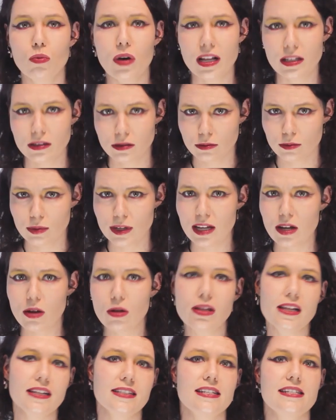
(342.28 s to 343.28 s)
Well, we
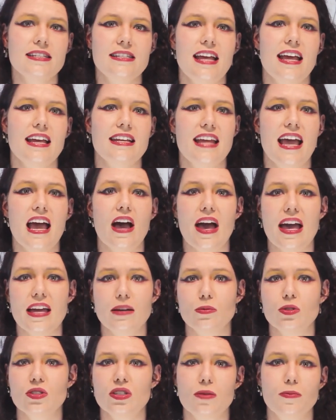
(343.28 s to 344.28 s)
all understand how
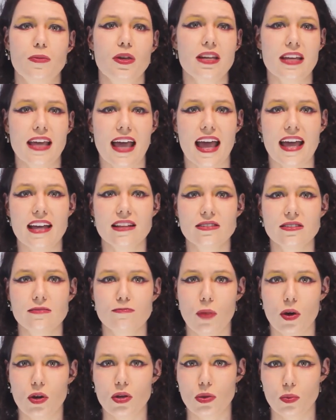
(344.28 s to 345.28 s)
animals communicate,
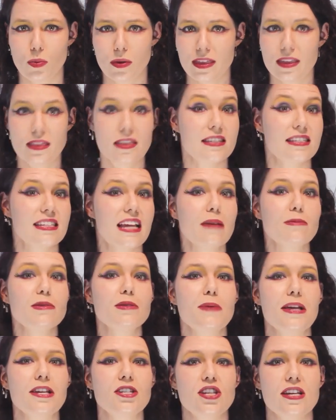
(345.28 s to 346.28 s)
both within the same
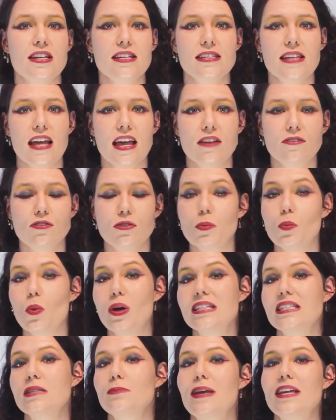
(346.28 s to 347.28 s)
species and from
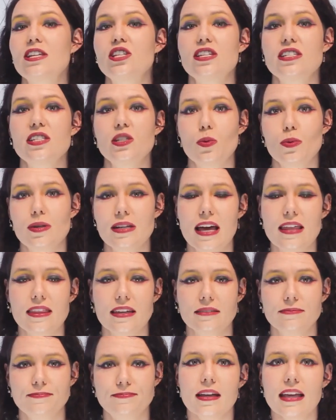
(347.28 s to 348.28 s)
one species to
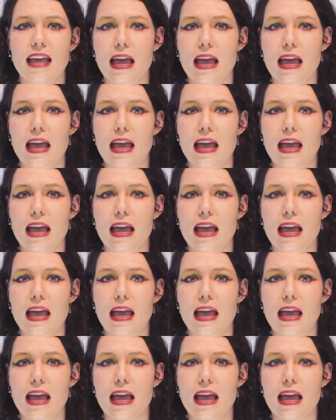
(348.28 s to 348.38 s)
another.